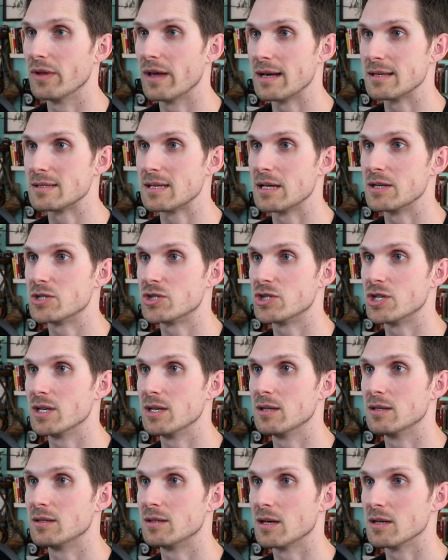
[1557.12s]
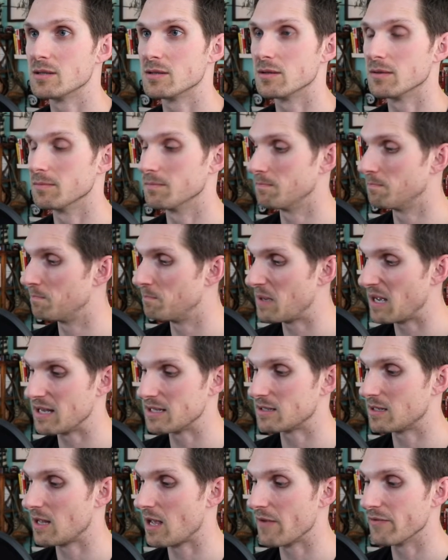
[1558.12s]
the SHG, does their
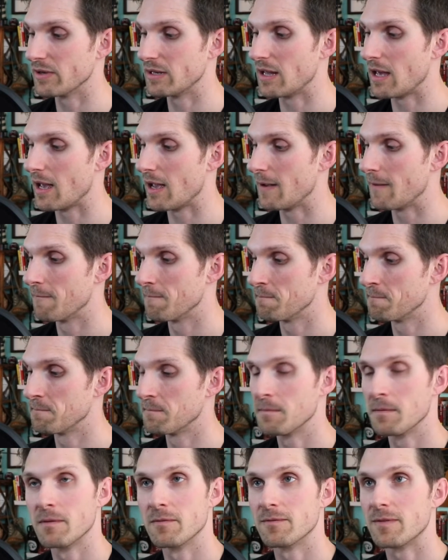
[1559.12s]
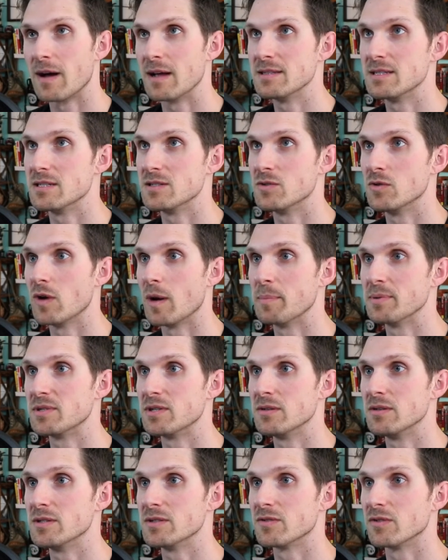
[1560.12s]
best every day, finds these new
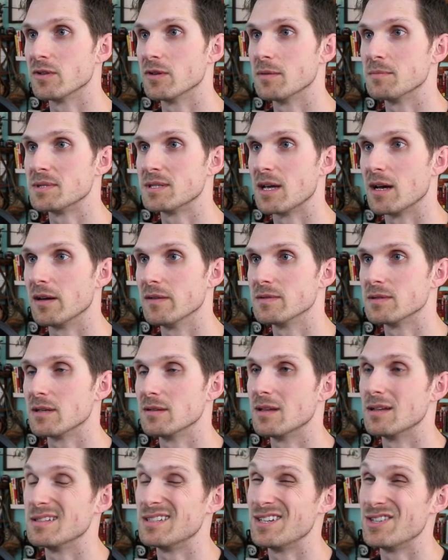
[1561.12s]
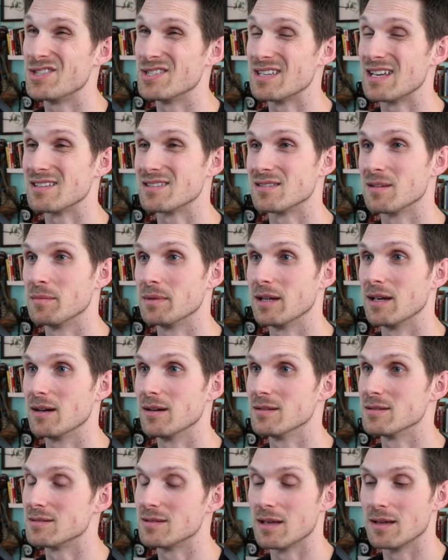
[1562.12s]
opportunities for themselves, and then teaches that to somebody
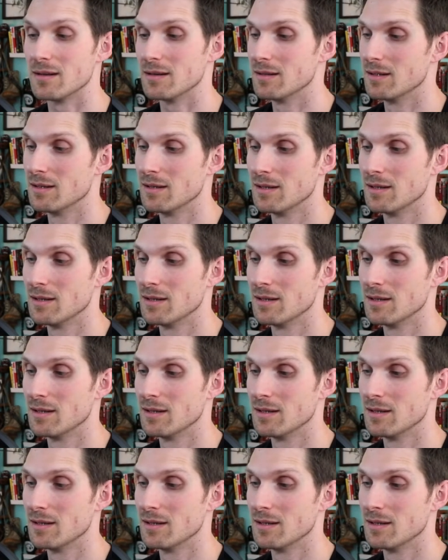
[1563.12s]
else, then